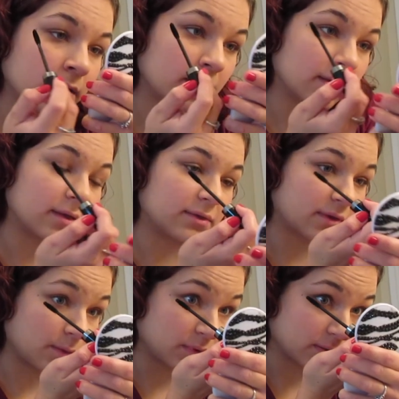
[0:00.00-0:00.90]
Because
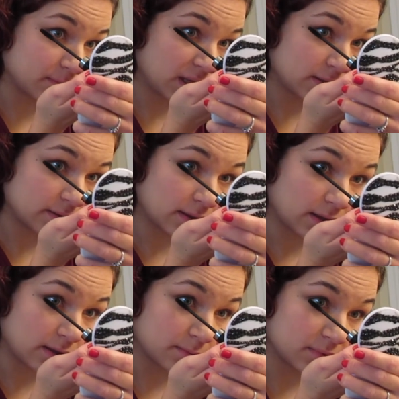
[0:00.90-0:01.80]
I will admit, I
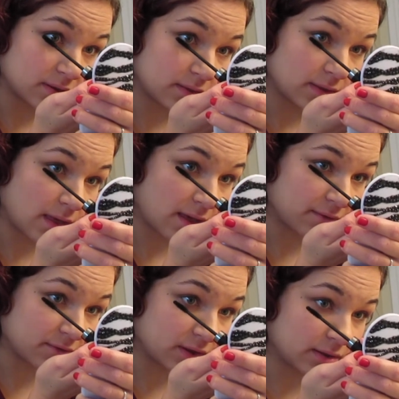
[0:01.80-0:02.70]
am
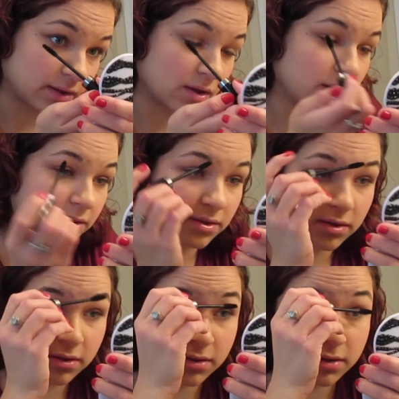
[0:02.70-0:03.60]
definitely not
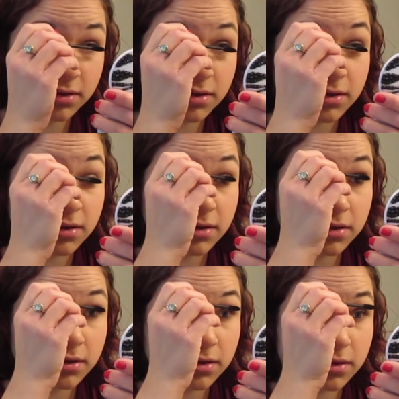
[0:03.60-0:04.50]

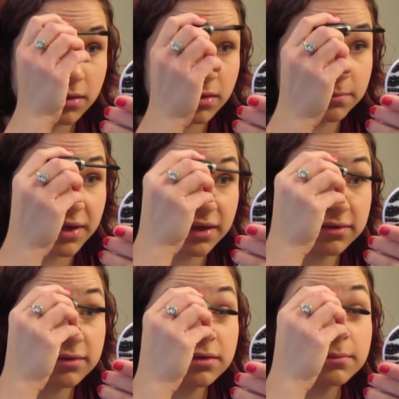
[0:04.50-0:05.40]
the
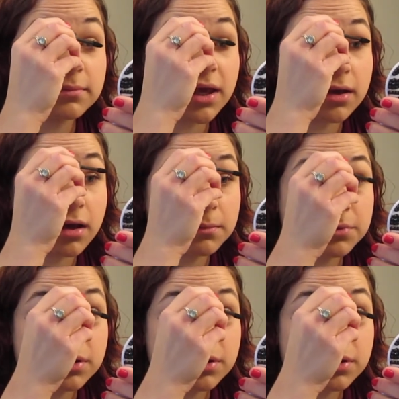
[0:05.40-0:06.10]
best makeup